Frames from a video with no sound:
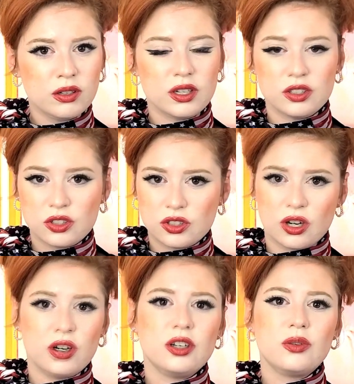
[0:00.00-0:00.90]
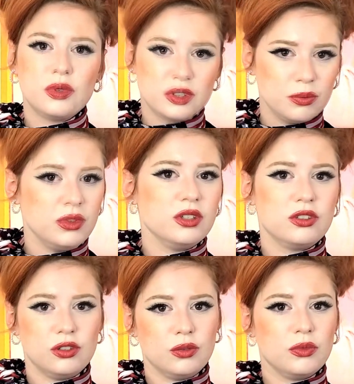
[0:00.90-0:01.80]
it started with the Me
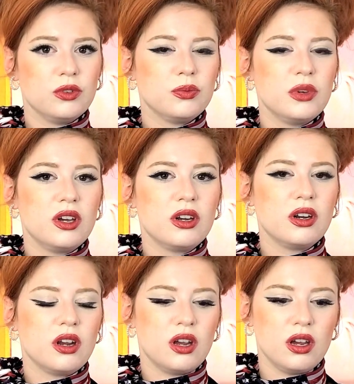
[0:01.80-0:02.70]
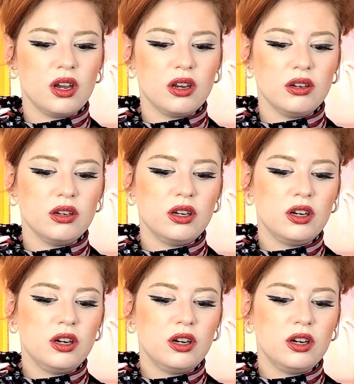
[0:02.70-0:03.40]
Too movement and